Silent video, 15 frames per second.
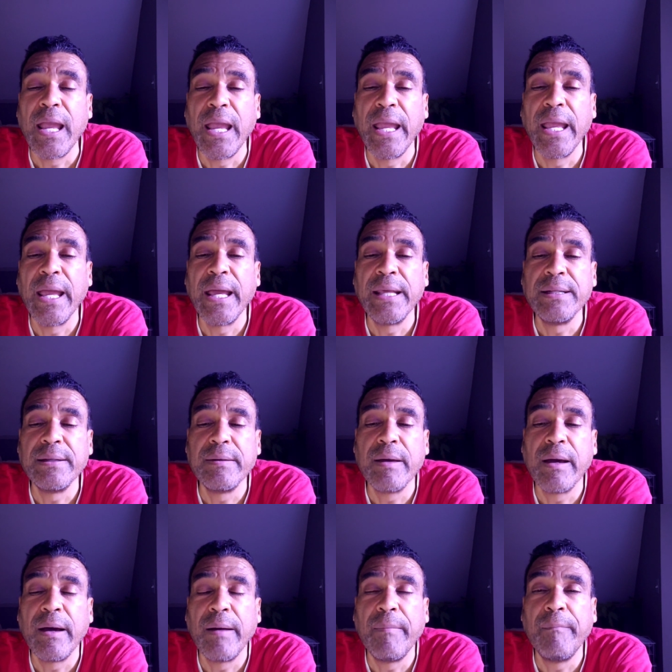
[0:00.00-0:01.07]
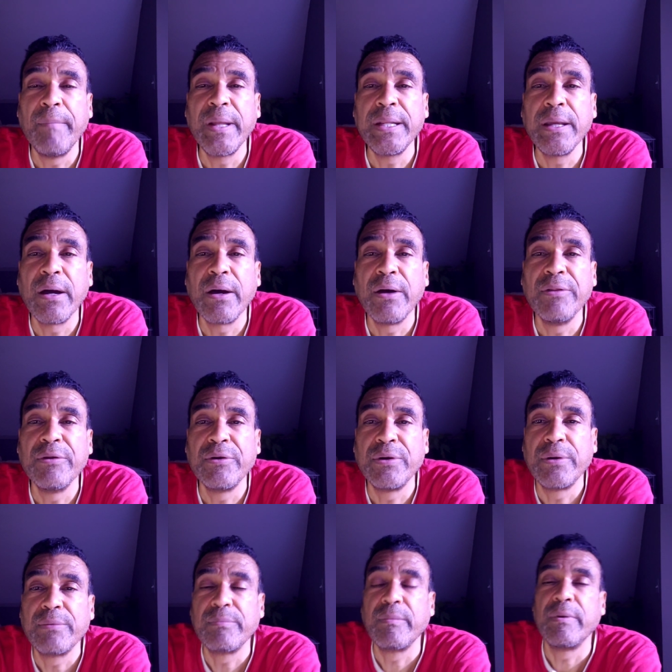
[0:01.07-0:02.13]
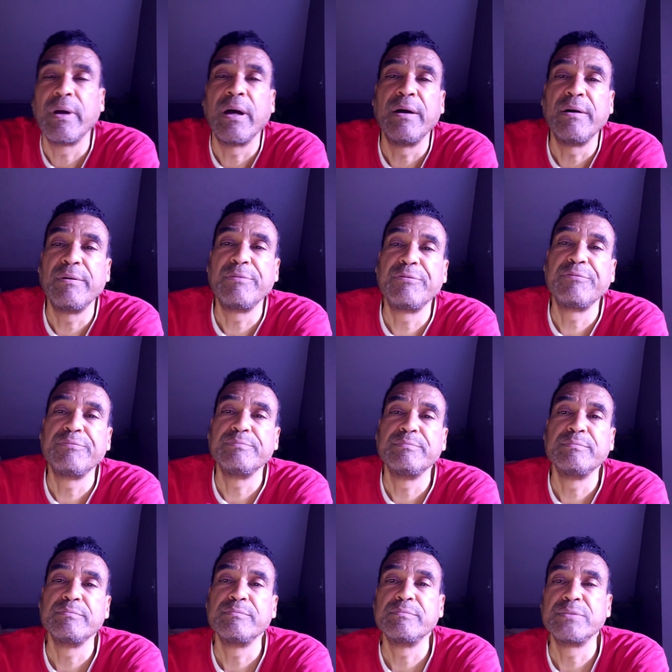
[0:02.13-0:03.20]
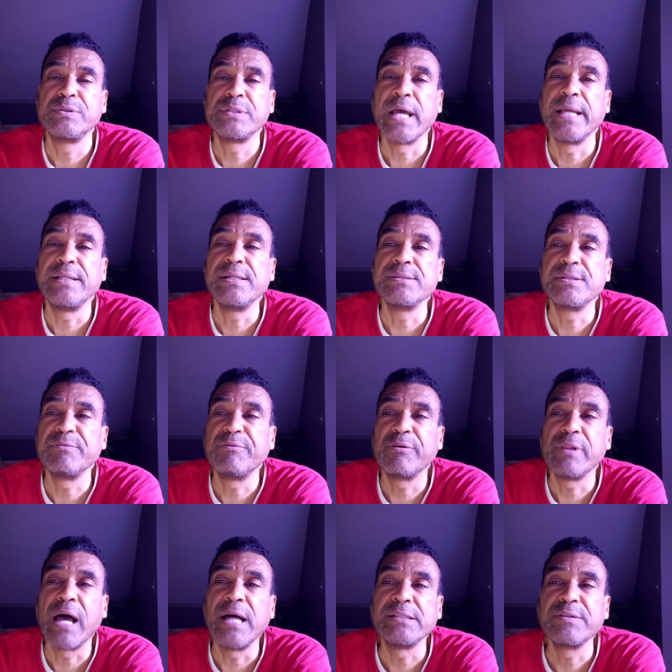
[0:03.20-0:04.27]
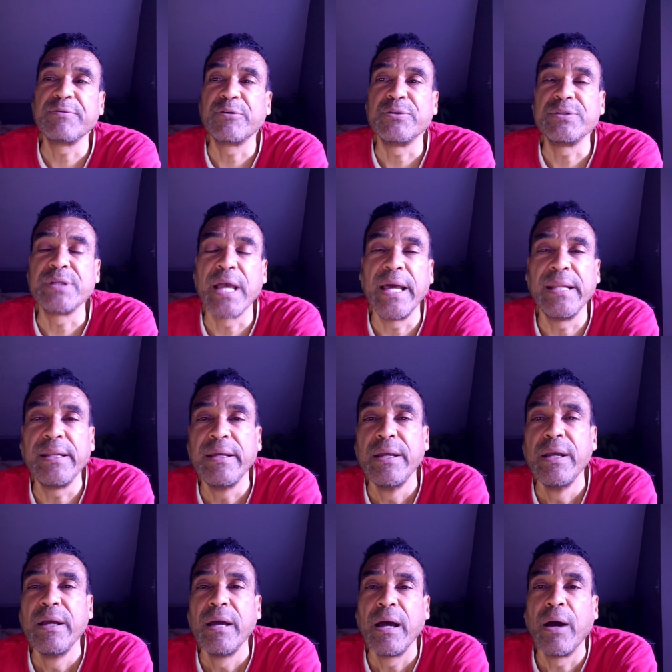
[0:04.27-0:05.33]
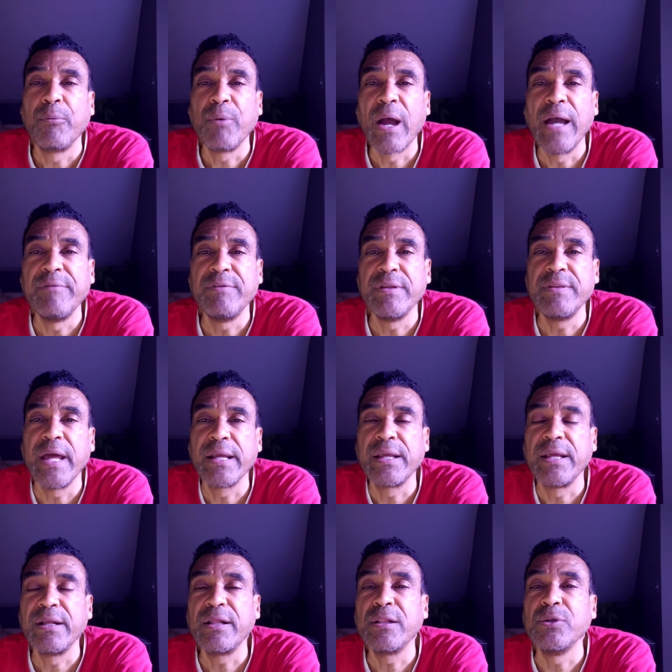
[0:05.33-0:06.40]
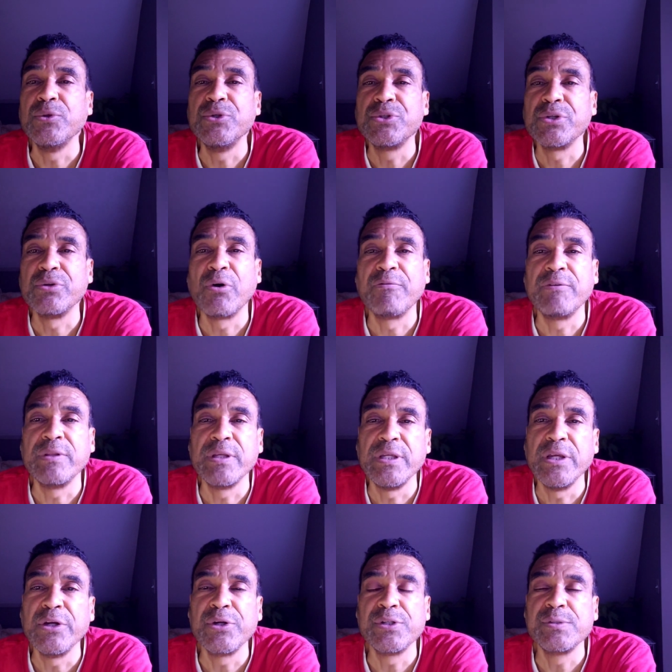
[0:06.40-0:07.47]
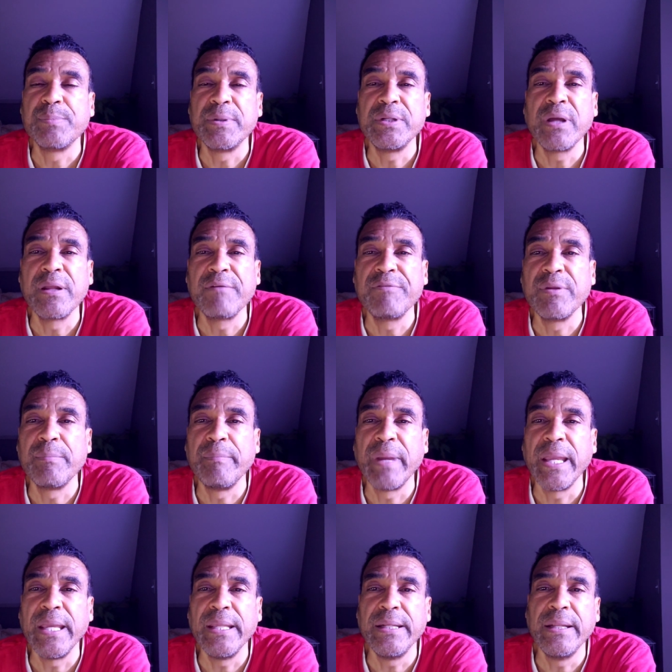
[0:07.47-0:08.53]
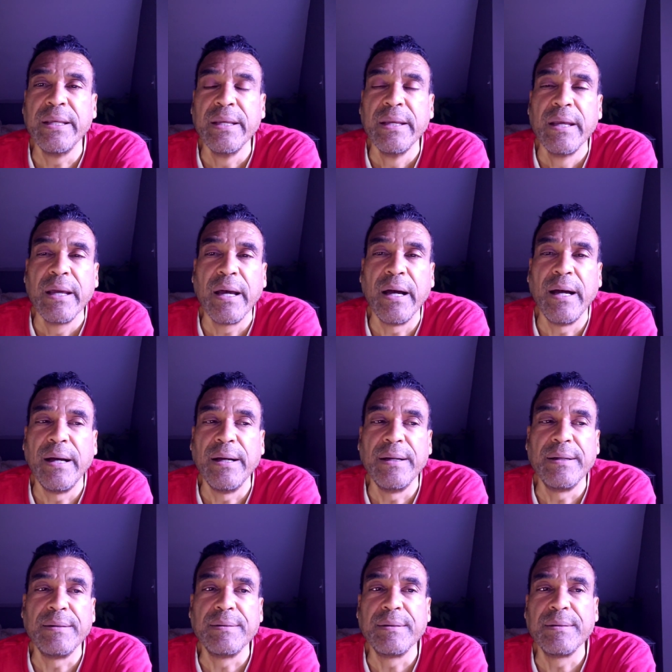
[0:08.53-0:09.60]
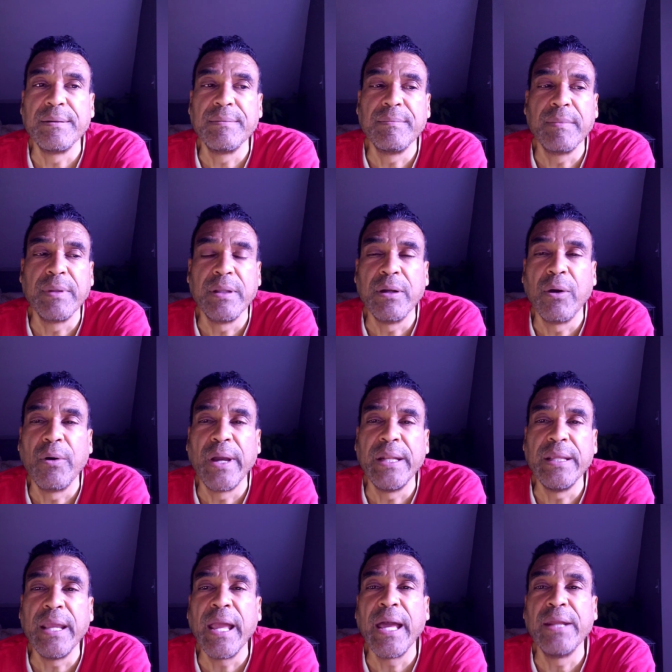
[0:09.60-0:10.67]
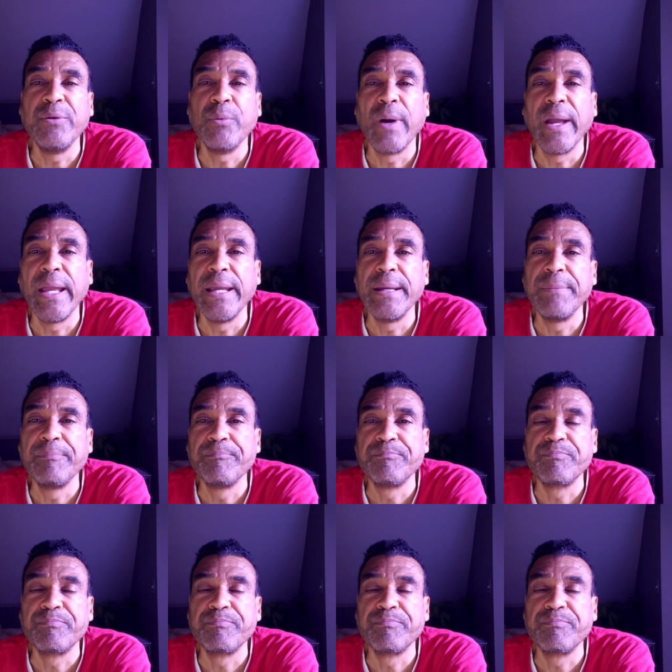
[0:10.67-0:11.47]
And uh, many other uh, scientists and philosophers had arrived at that conclusion over the years, but none of them made, uh, you know, any headway